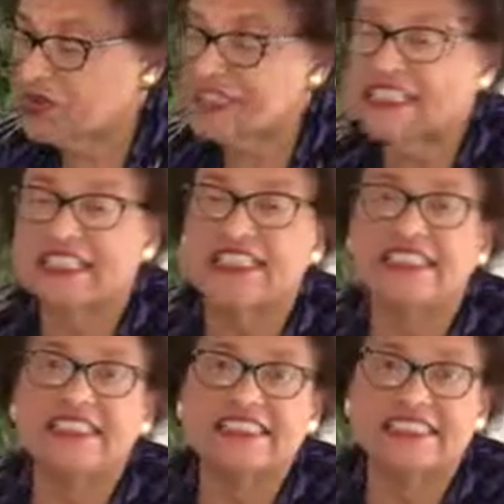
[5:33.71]
we
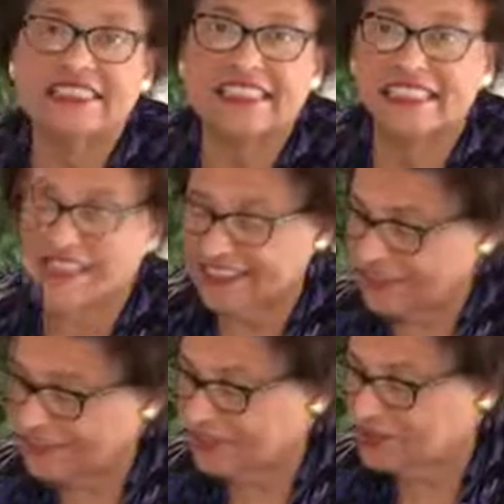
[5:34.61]
think, say,
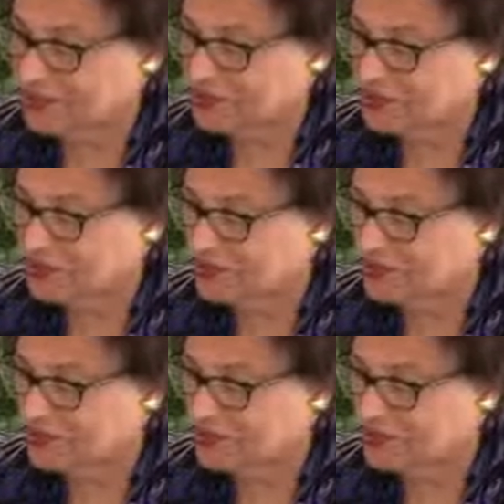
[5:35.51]
and do.